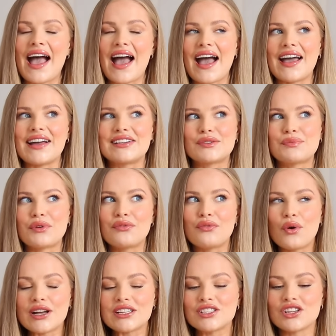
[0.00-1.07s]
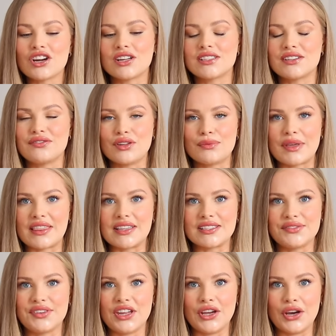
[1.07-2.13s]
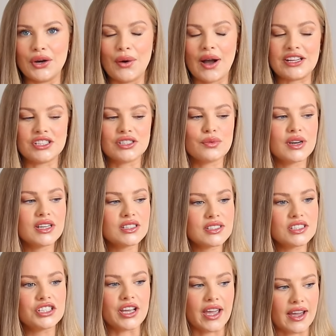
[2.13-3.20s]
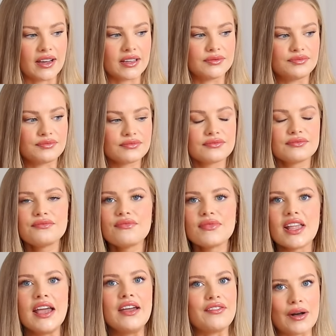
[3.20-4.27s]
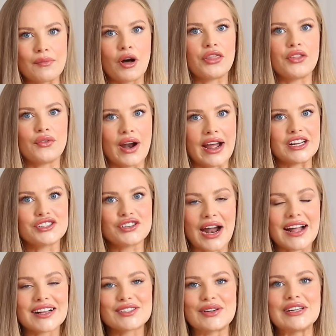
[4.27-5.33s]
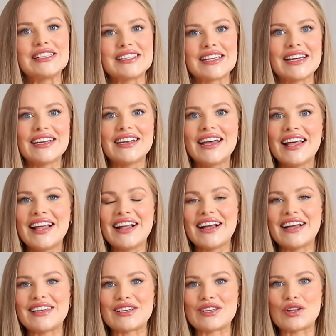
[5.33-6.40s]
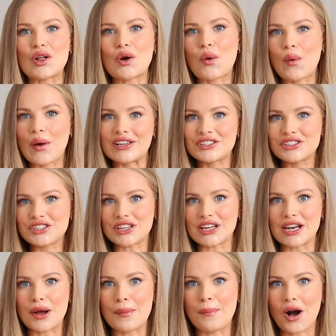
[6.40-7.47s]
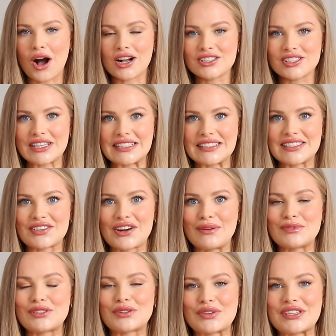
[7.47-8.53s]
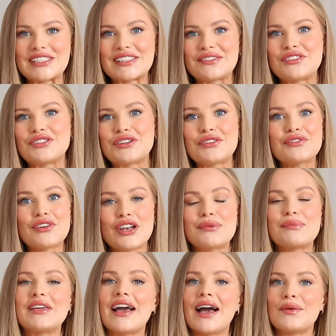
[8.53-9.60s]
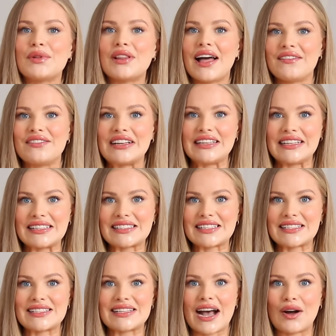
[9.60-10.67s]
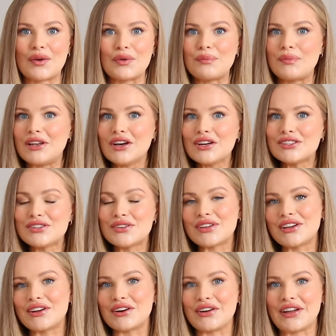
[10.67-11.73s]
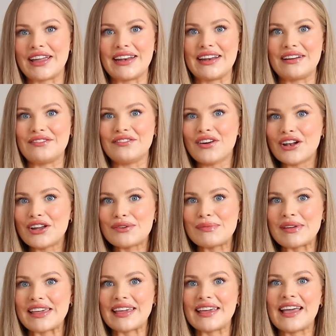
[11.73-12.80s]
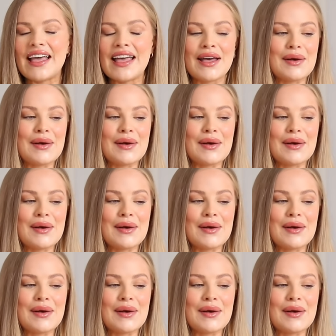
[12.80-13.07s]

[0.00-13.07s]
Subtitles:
And before I started filming this video, I just wanted to check if I'm on the right track. So I did a little question box on Instagram stories. If you don't follow me, I will have it linked down below so you can go ahead and follow me.